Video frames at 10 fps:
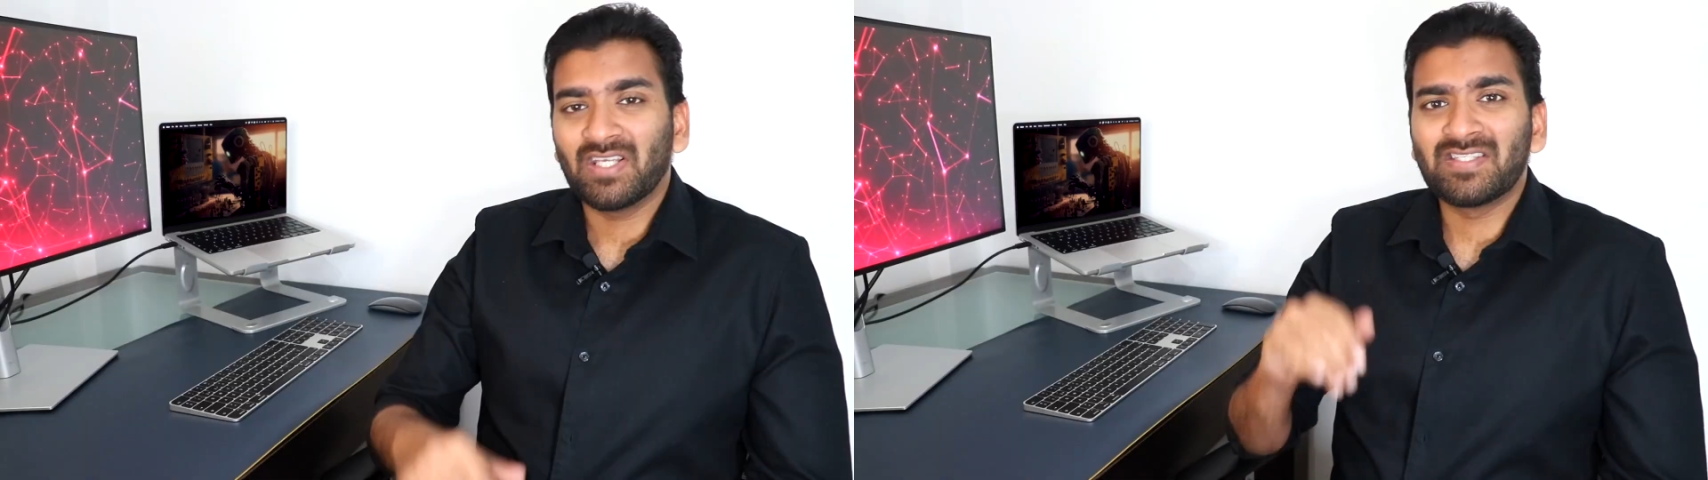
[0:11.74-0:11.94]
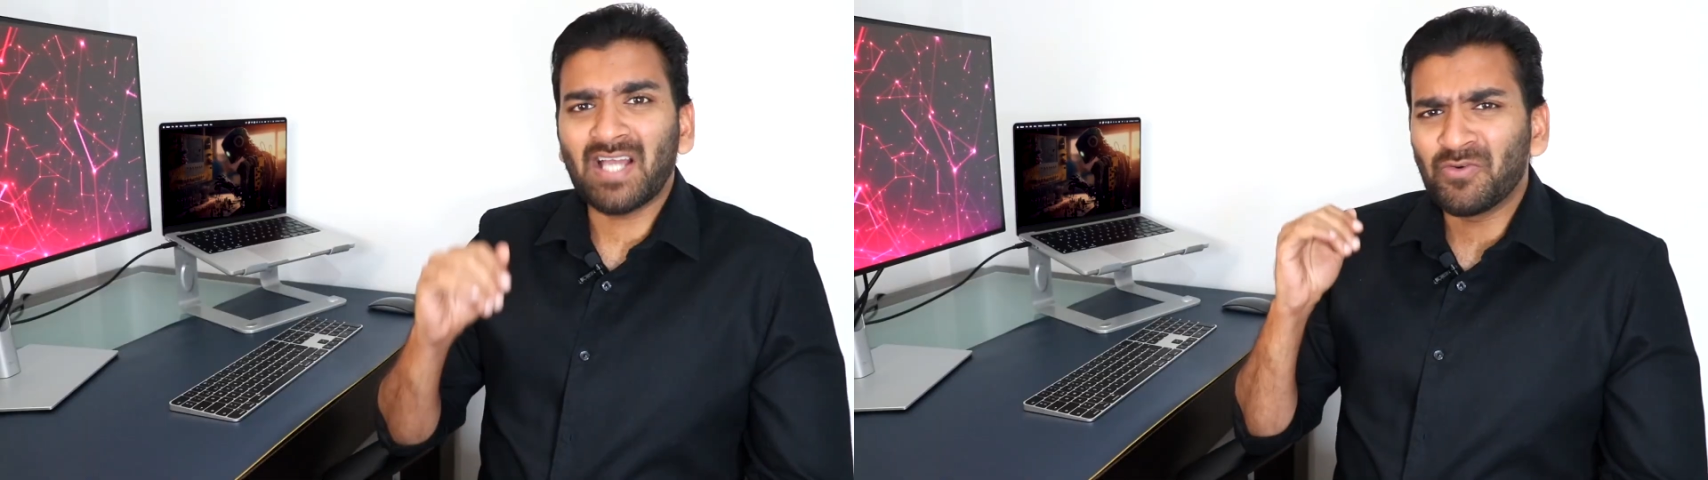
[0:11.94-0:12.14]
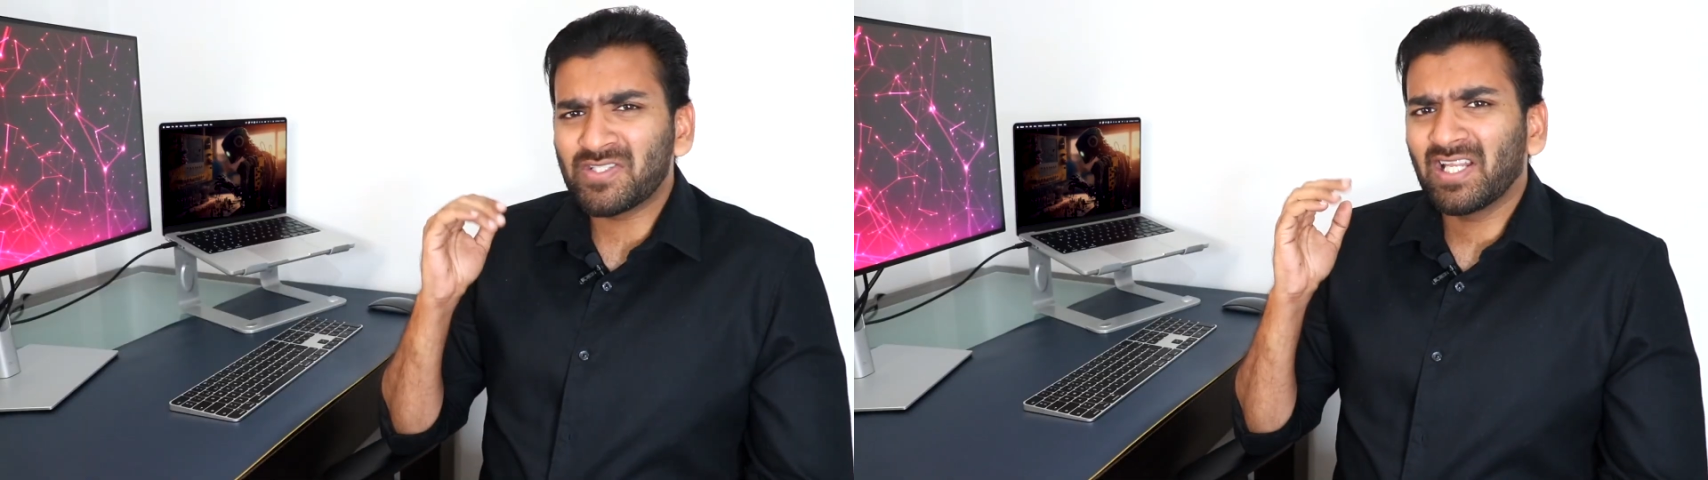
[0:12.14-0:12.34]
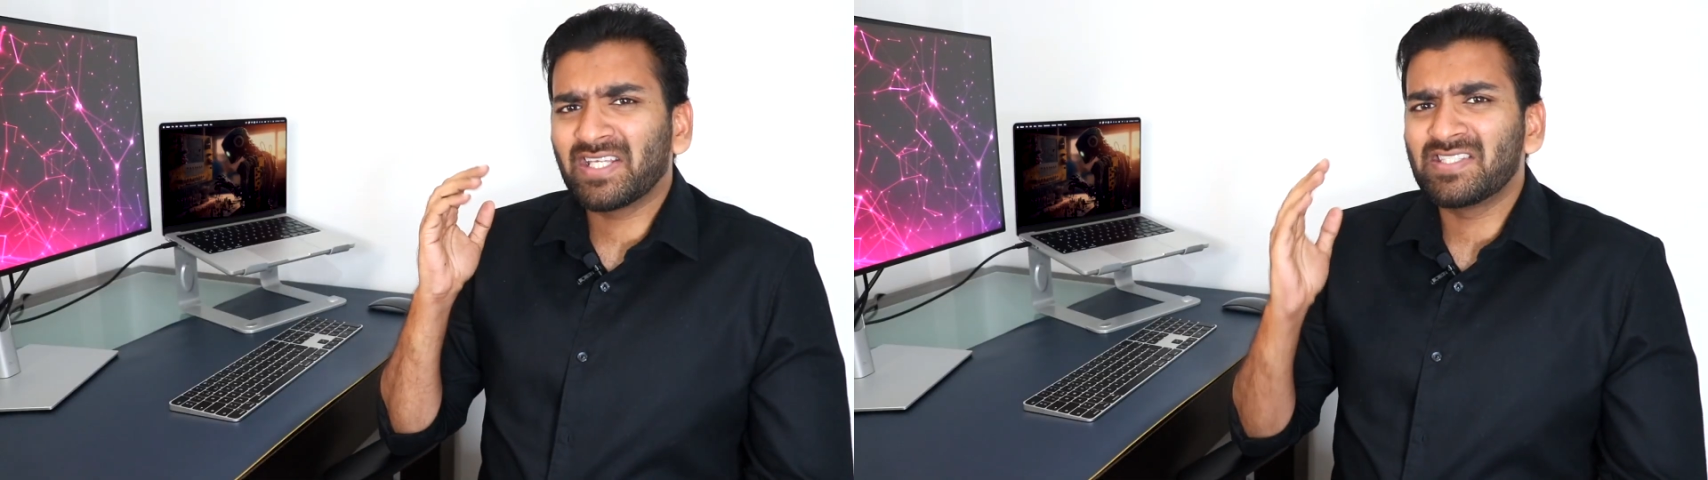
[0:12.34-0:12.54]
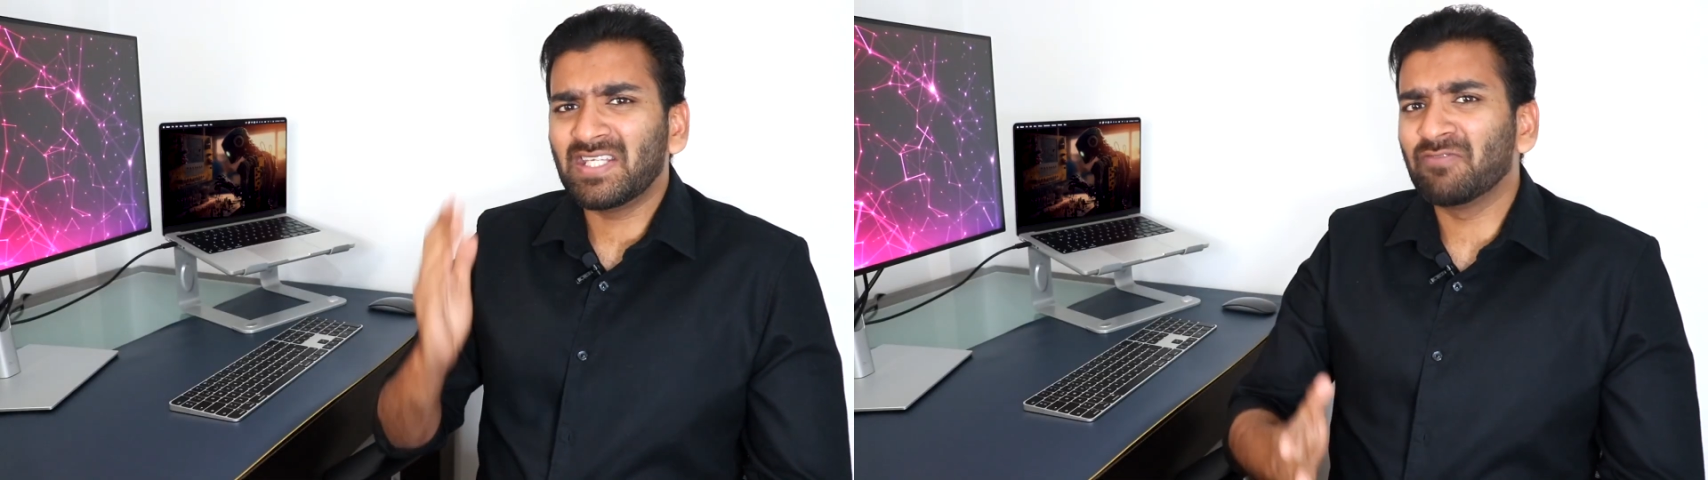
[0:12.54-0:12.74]
Sounds
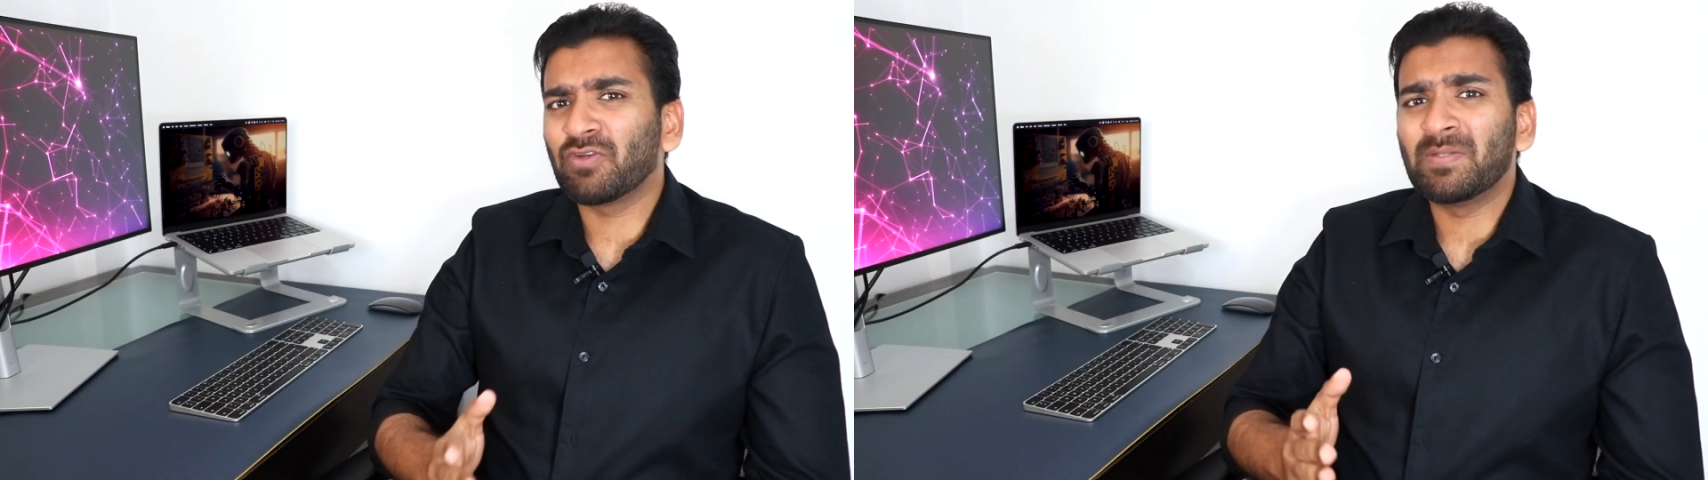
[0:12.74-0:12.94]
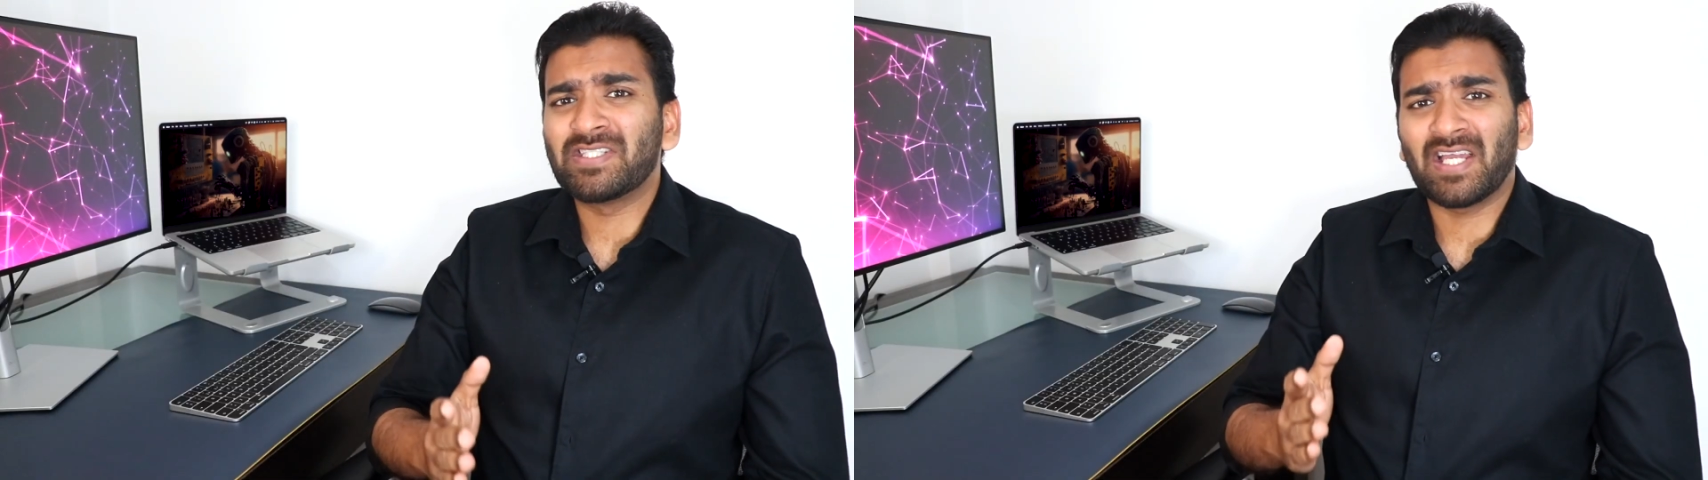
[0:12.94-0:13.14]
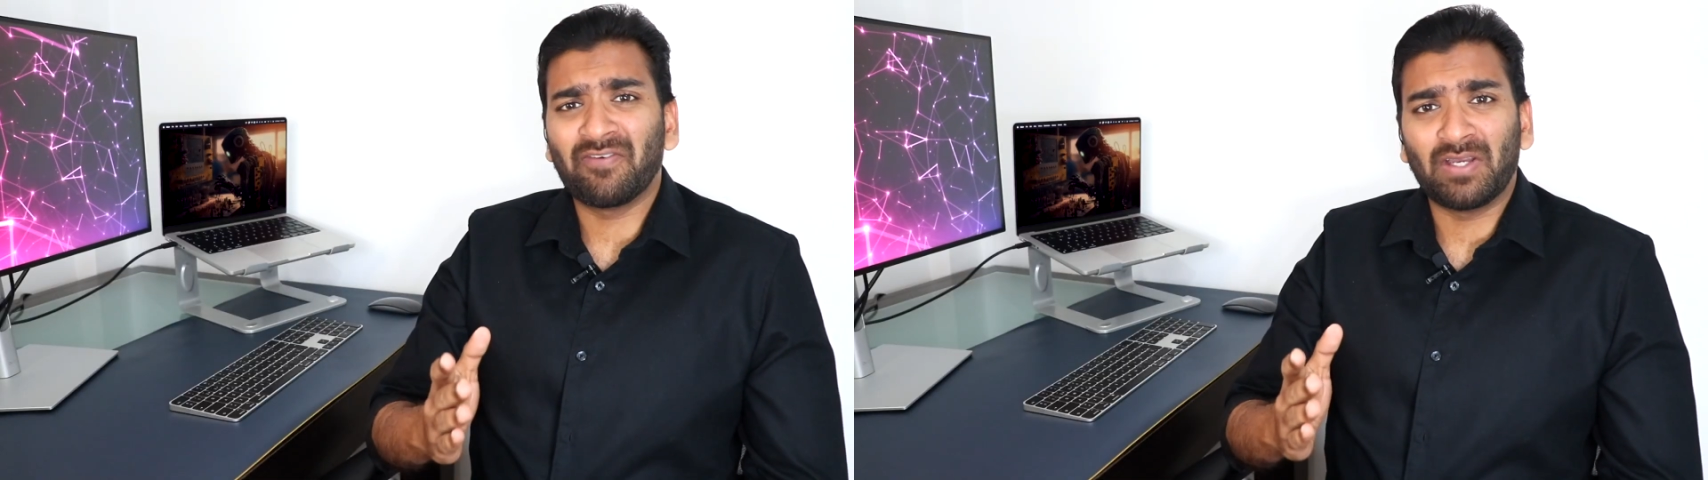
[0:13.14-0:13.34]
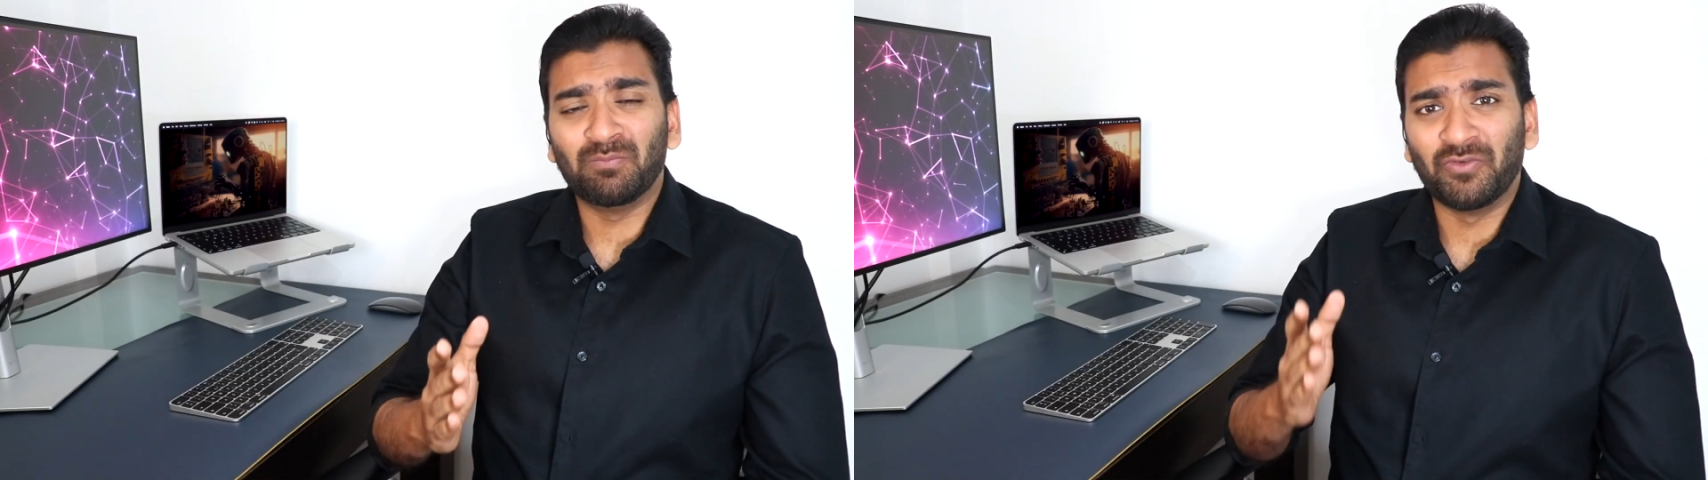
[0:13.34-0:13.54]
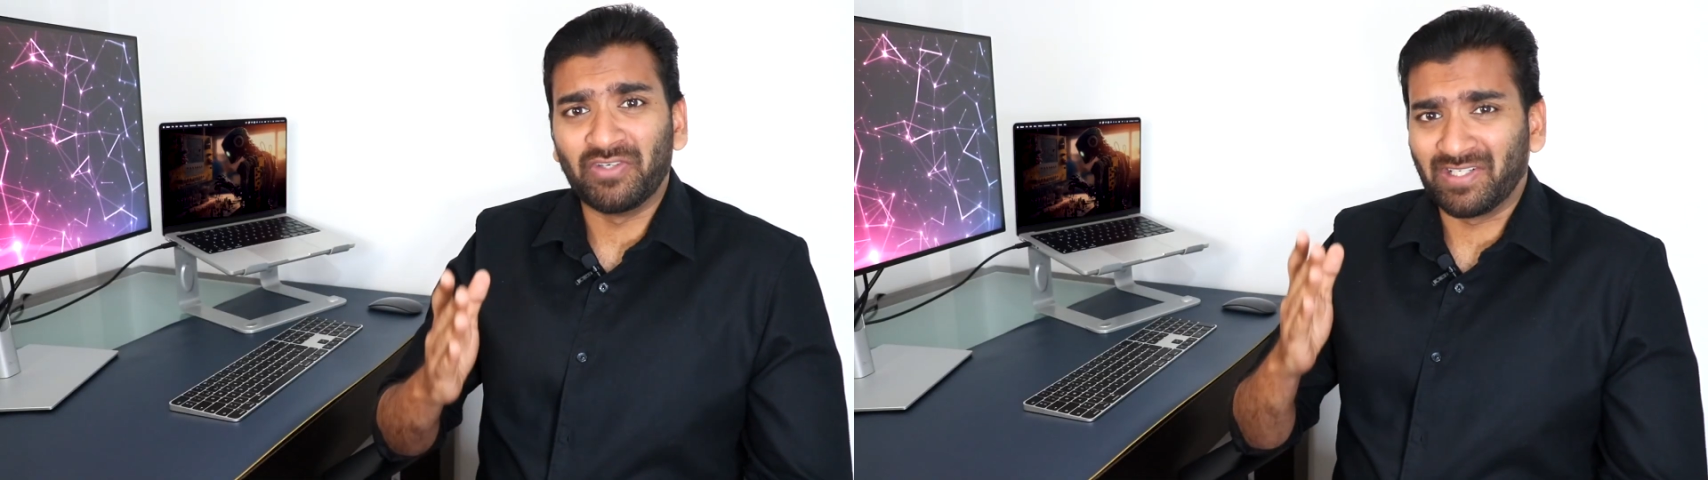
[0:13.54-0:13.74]
like a scene from a sci-fi
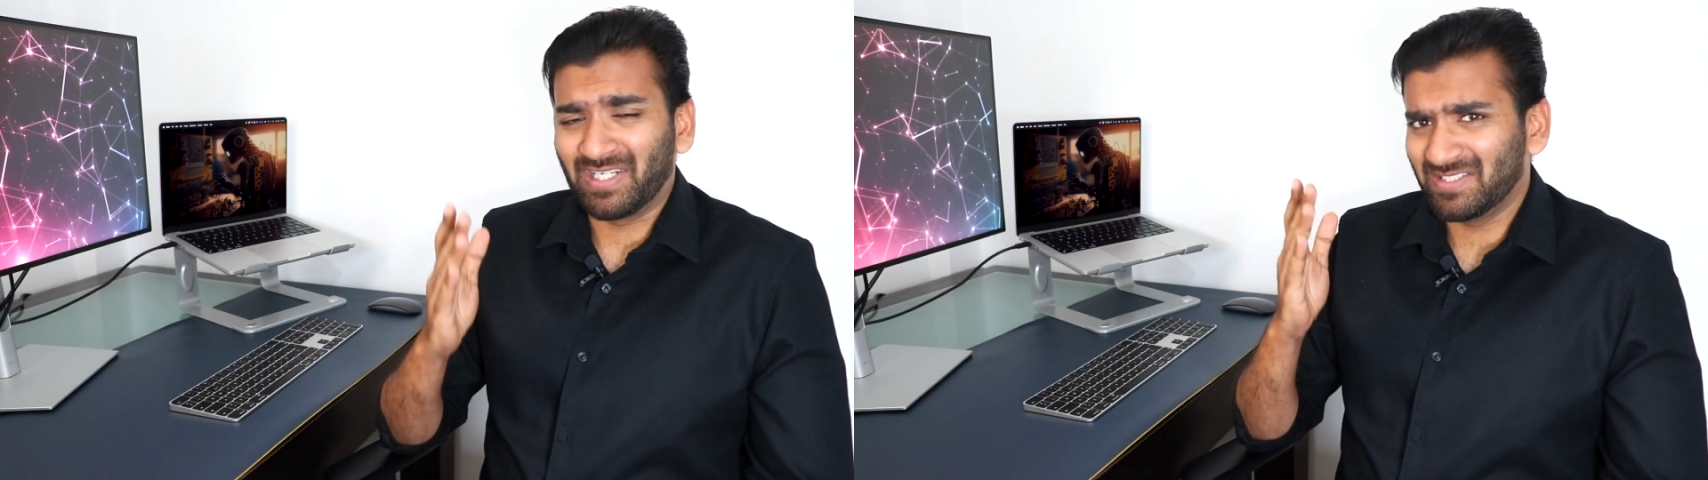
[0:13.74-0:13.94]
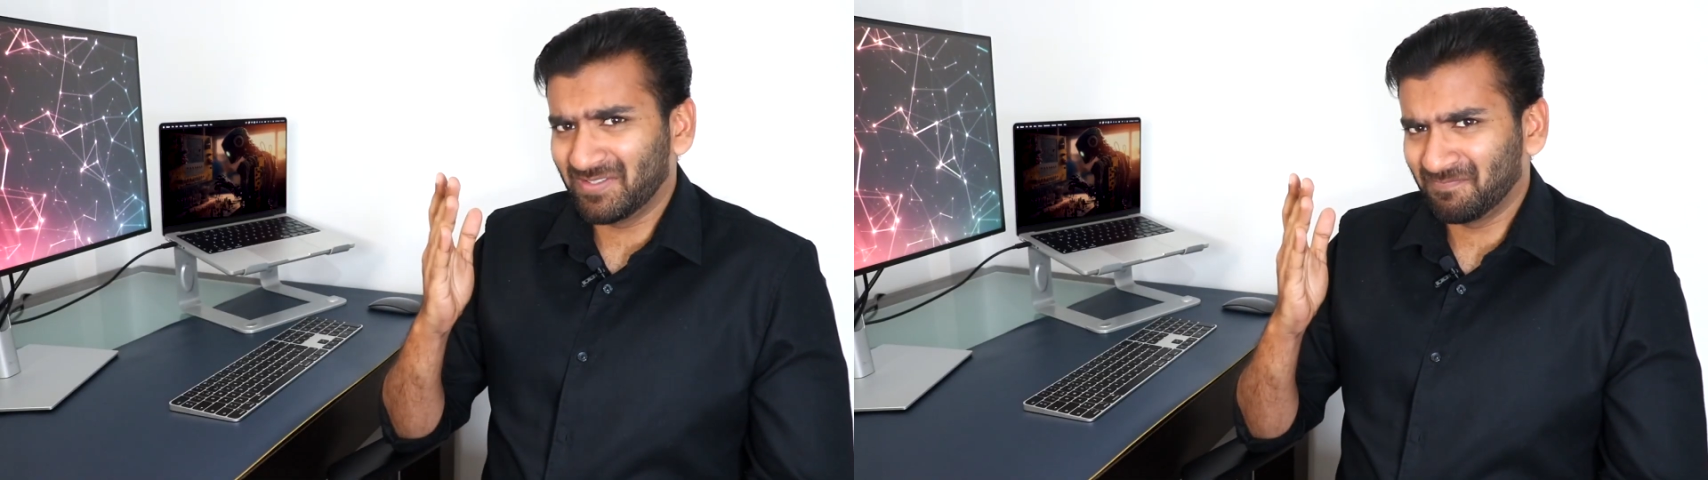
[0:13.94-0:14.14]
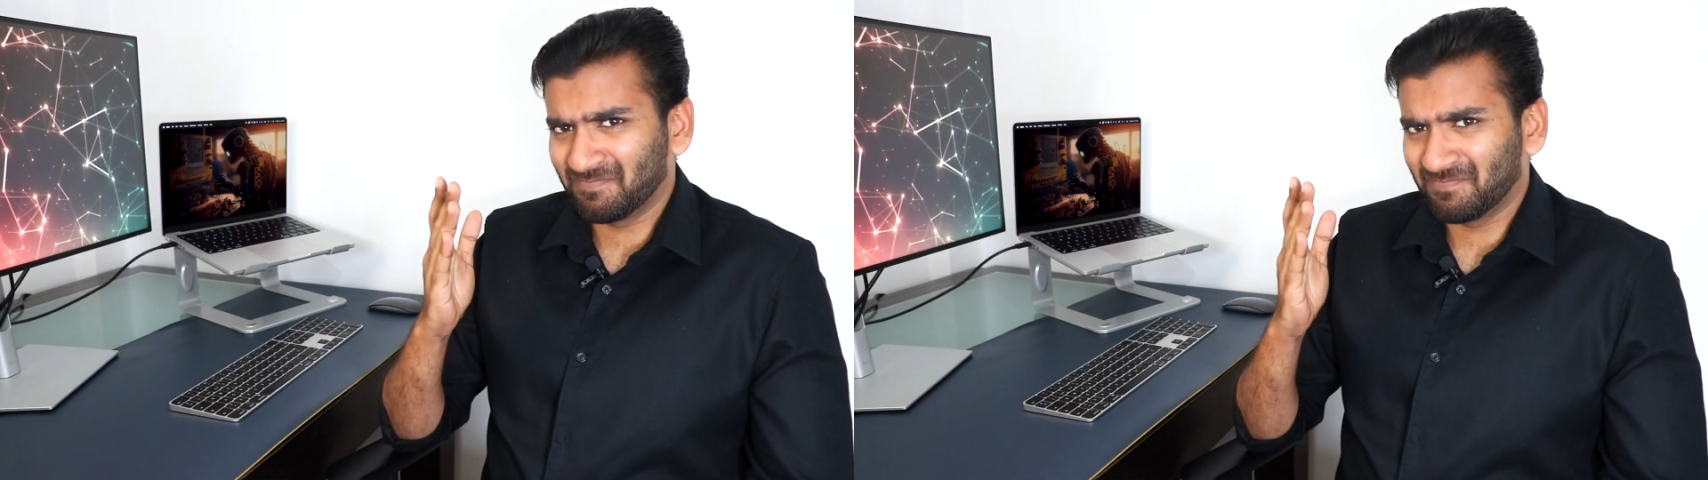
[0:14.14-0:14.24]
movie, right?